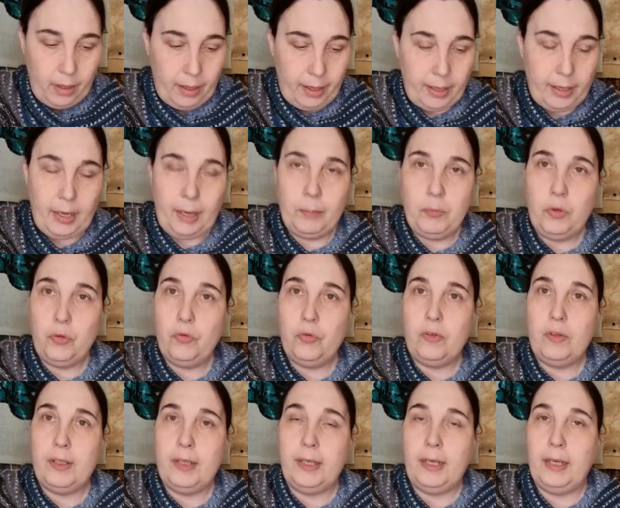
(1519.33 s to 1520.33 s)
And I'm
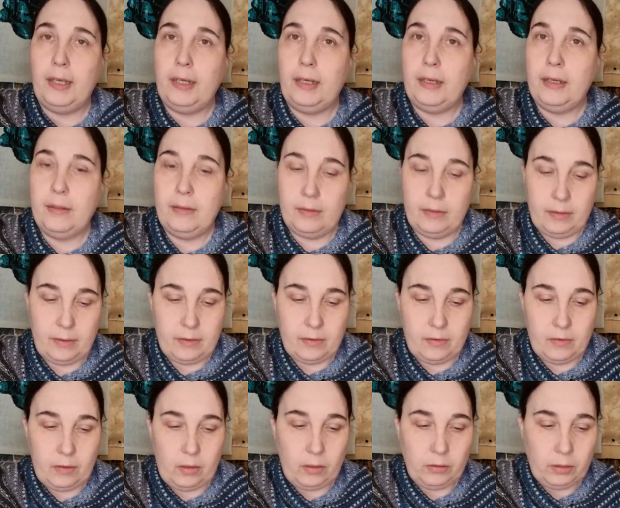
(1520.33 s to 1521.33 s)
using the
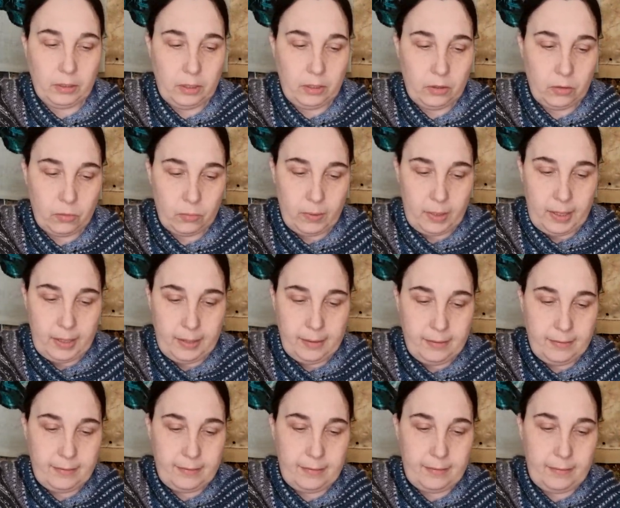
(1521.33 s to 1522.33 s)
sulky
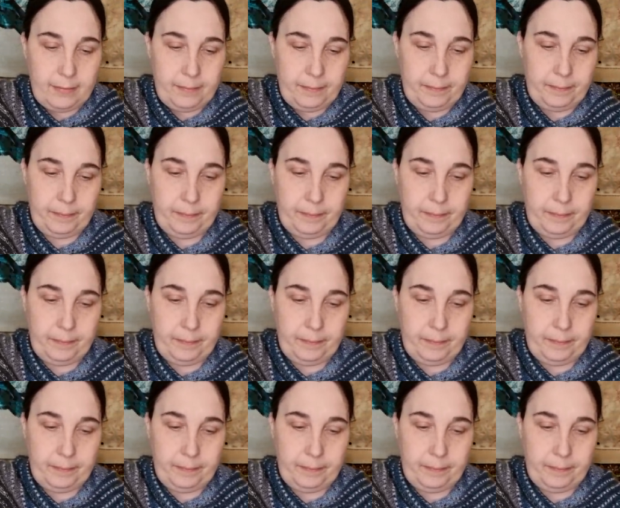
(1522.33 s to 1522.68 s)
threads.